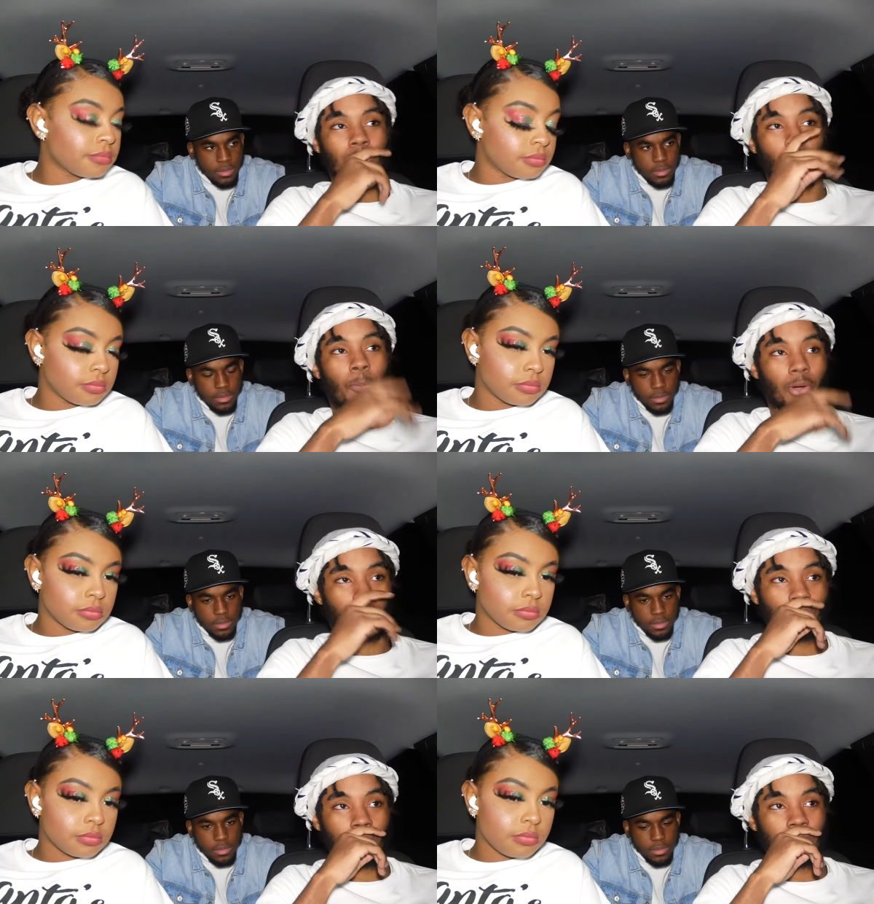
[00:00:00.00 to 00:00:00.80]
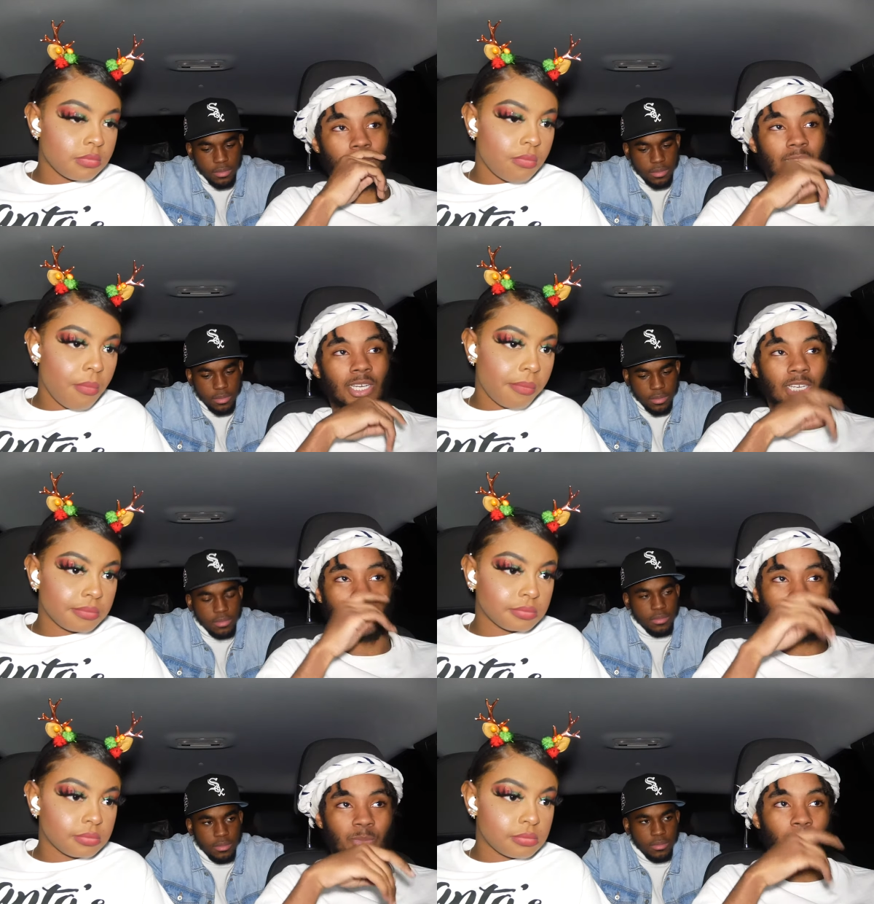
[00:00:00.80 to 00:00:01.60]
Speaker 1: little priorities, and then
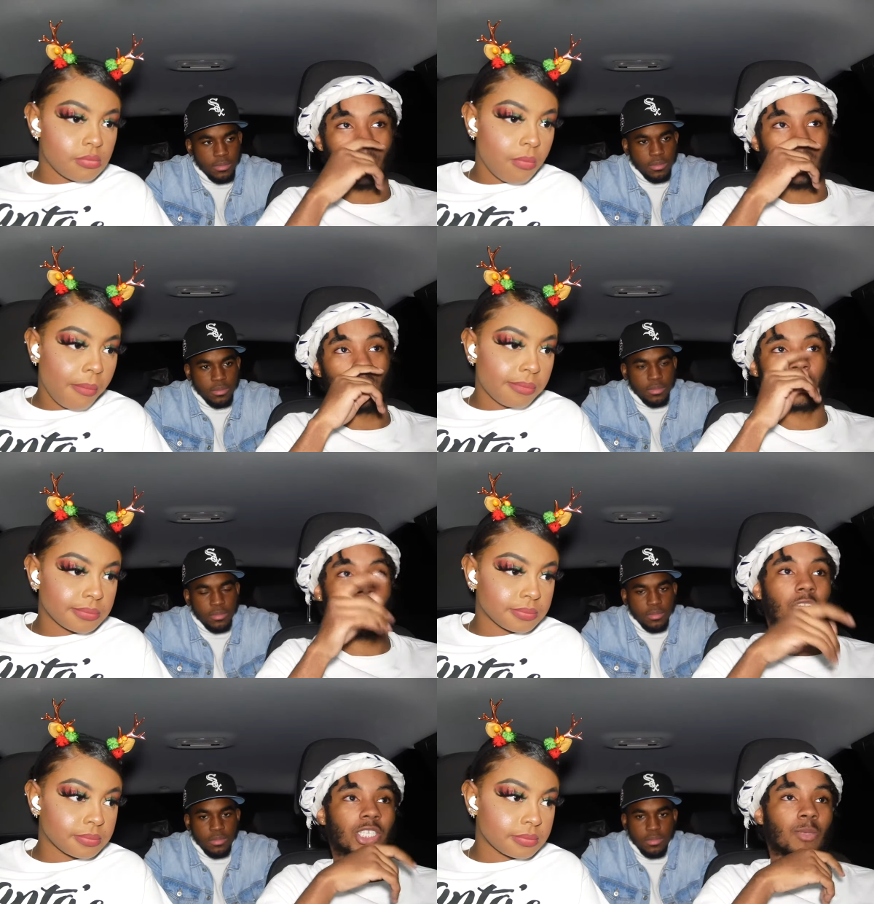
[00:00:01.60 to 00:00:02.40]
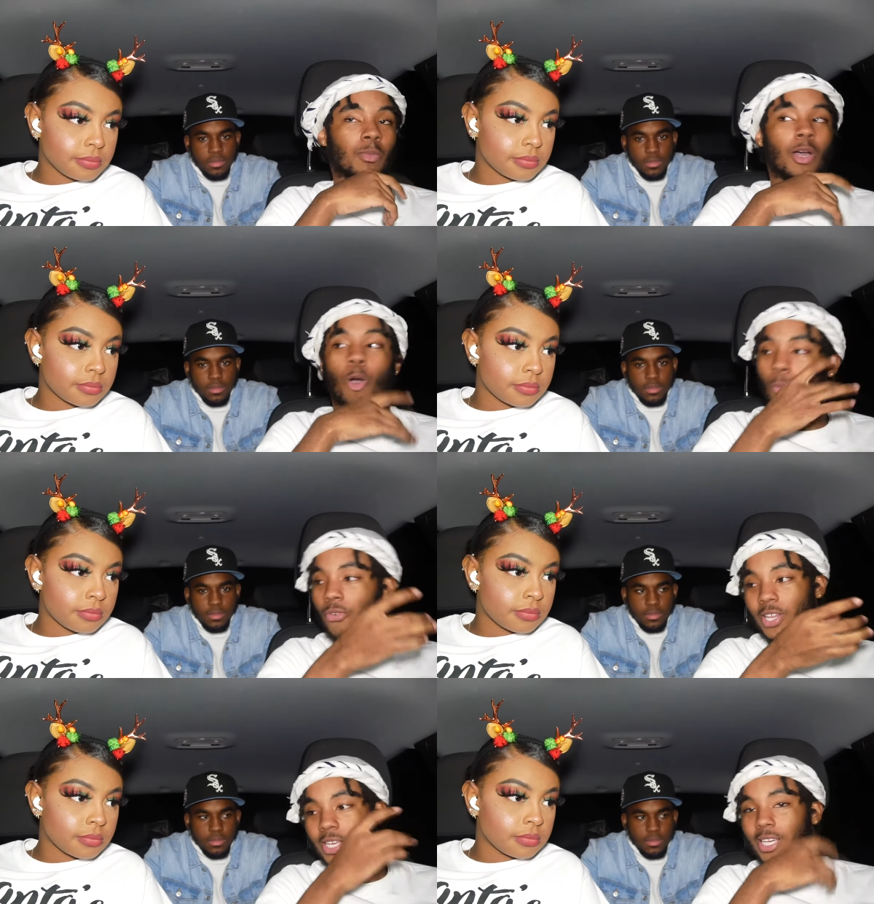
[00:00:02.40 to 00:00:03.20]
this be my little side shit. But
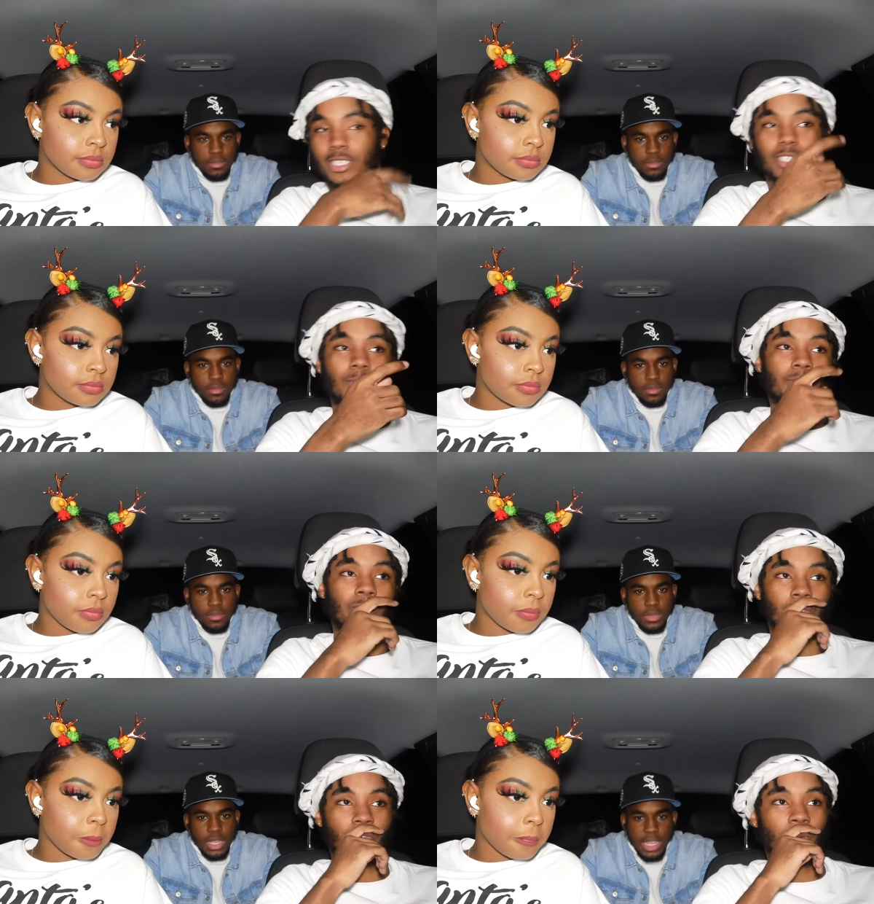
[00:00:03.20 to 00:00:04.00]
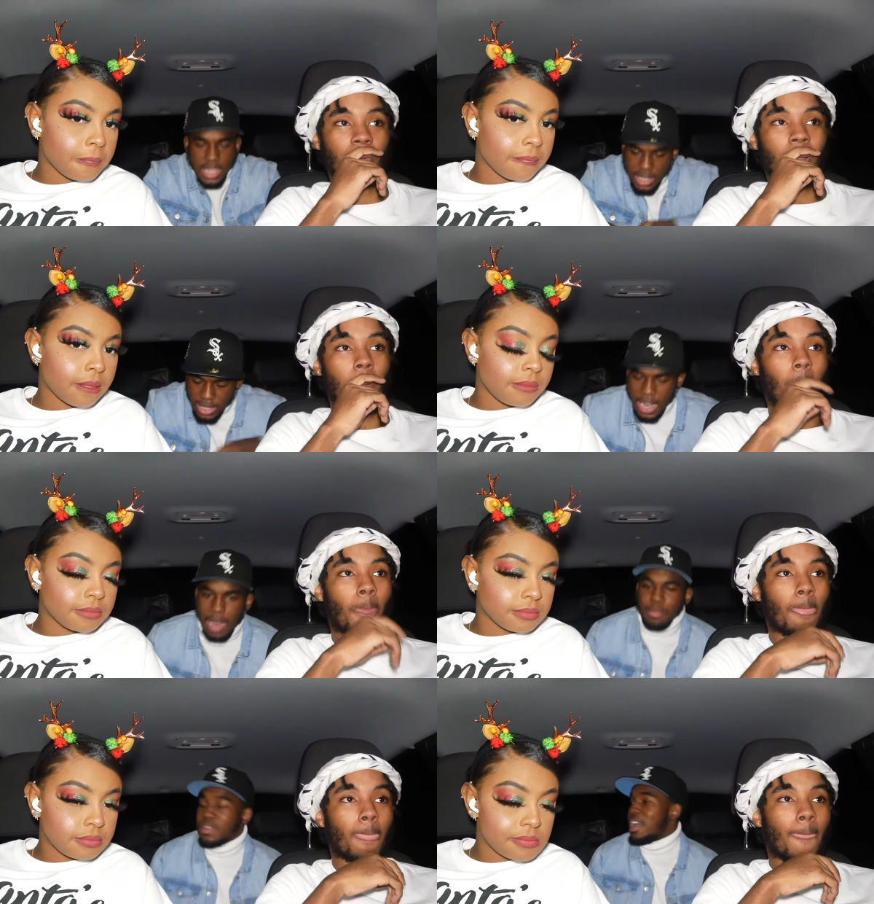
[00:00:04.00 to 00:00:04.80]
hopefully, it gets something. You feel me?
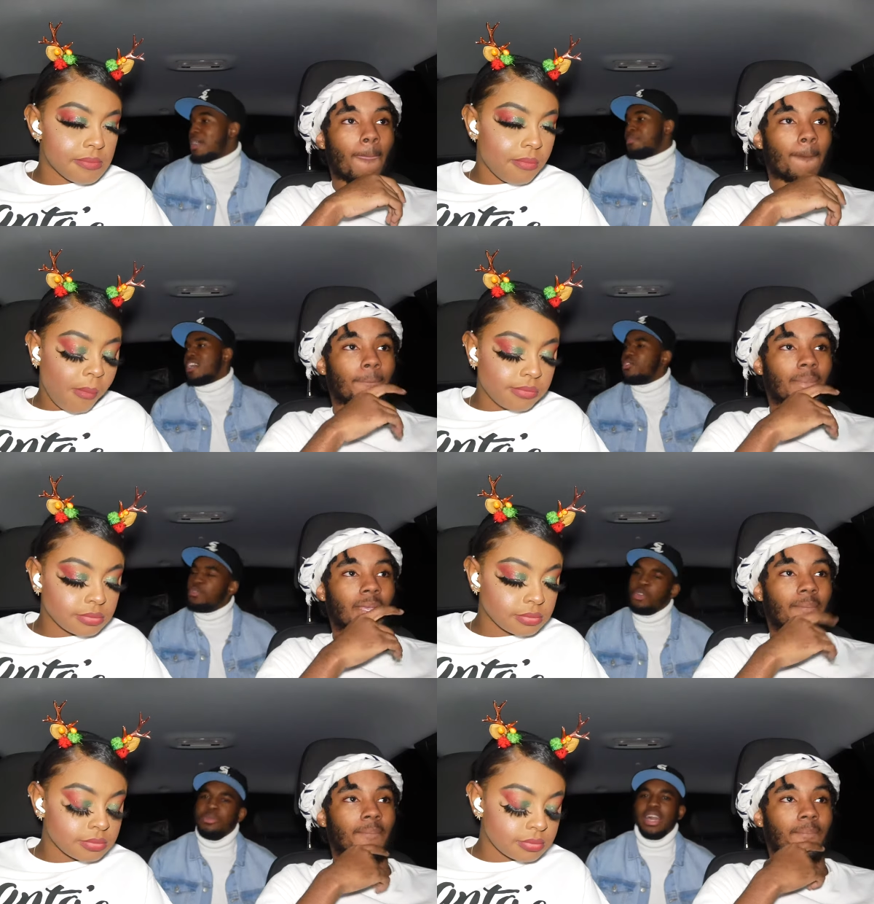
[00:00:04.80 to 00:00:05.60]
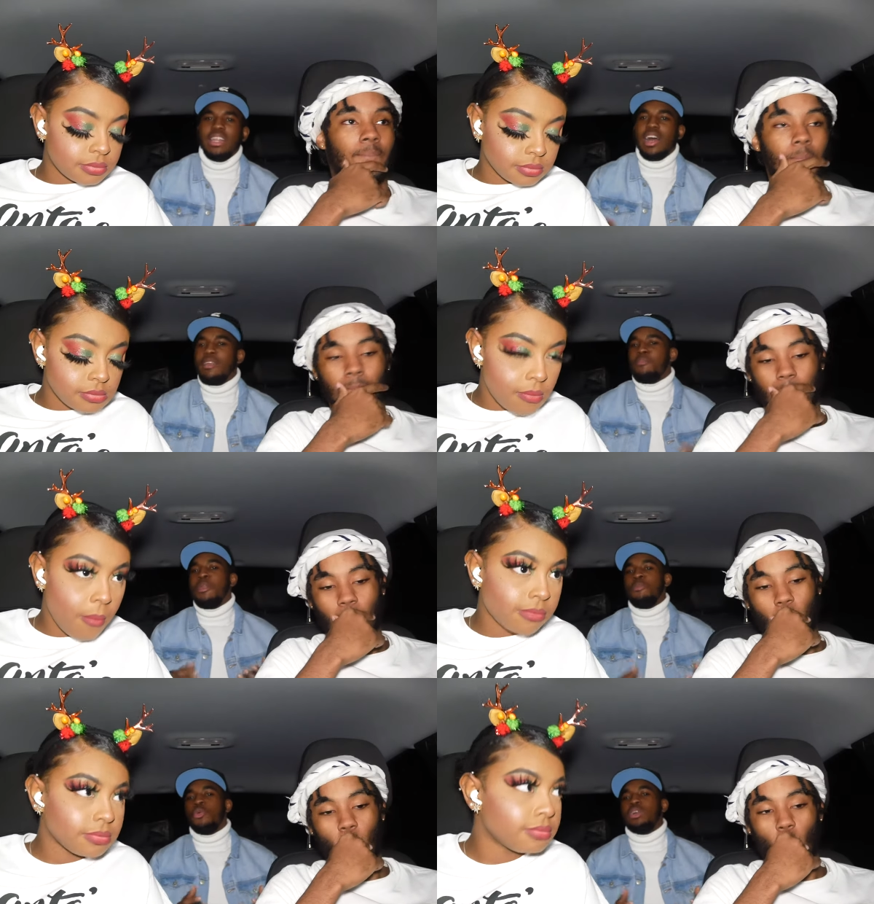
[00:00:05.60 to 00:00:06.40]
Speaker 2: Copy, copy. Now you feel me? A lot of
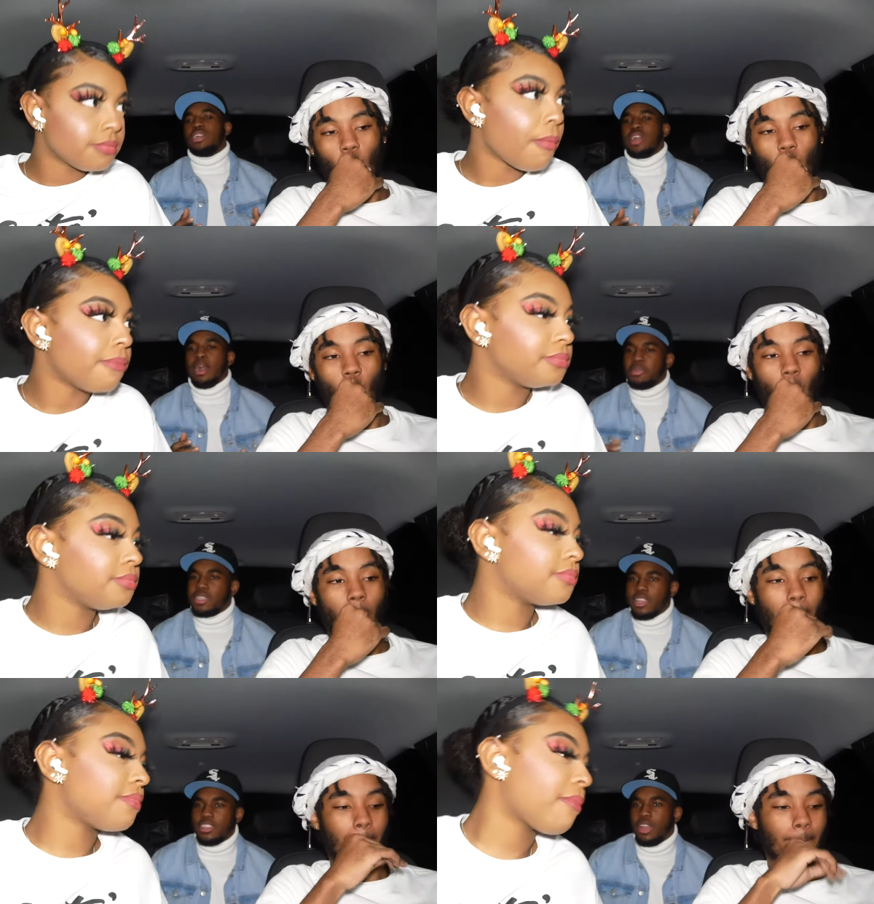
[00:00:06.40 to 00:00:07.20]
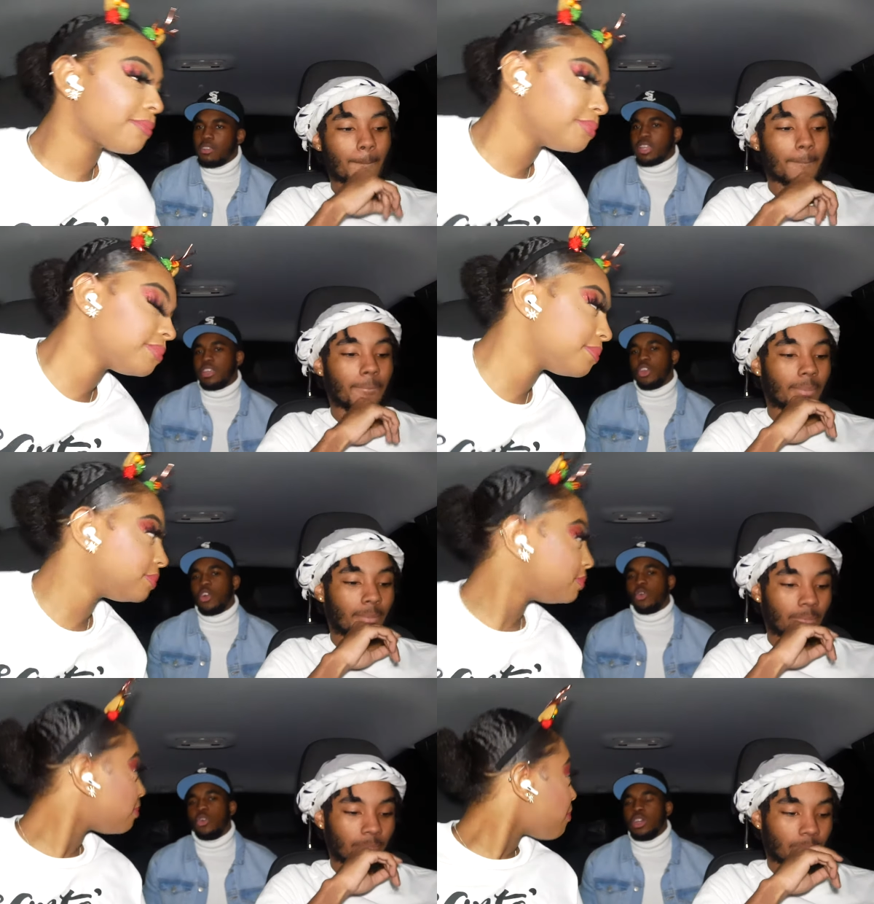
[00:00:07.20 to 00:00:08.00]
people in the comment section, they was like,
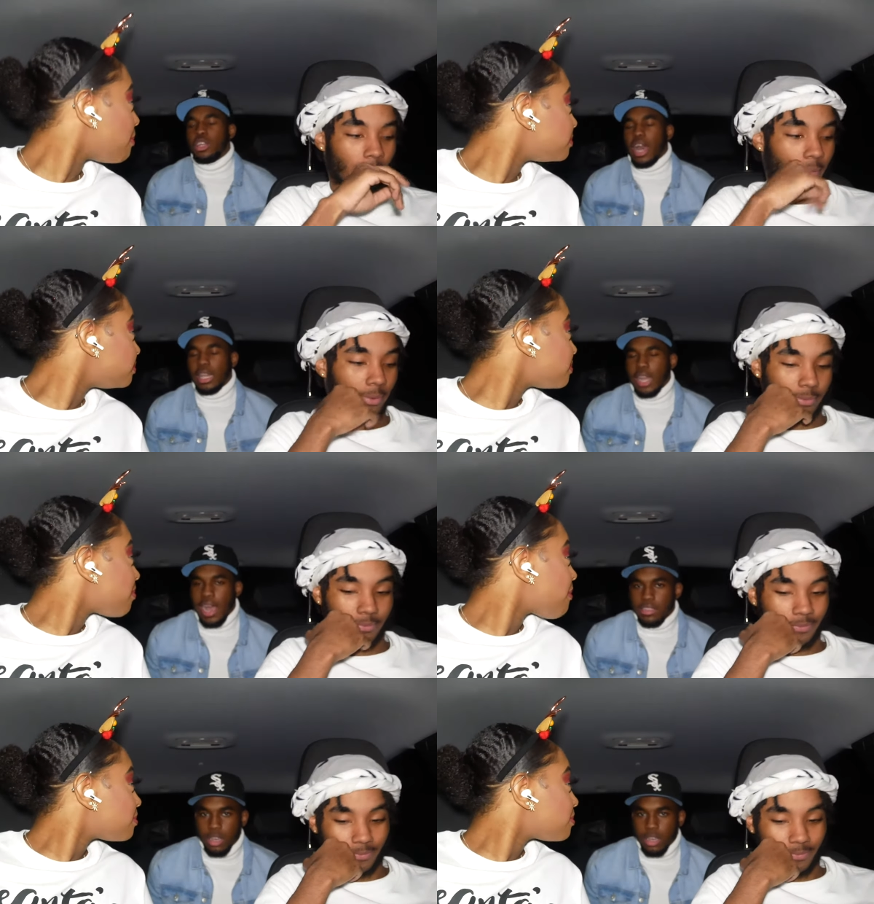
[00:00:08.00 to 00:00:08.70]
"Yo, that last